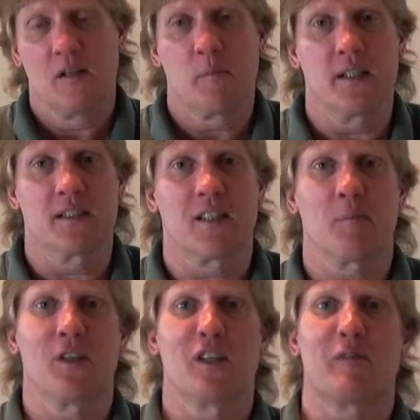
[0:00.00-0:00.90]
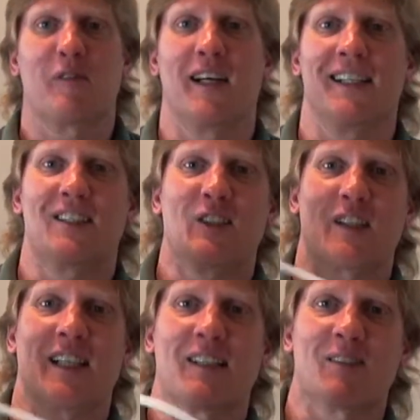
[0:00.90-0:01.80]
But it's up near your face. You
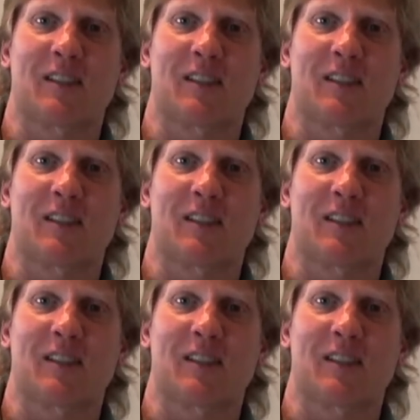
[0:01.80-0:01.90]
can give a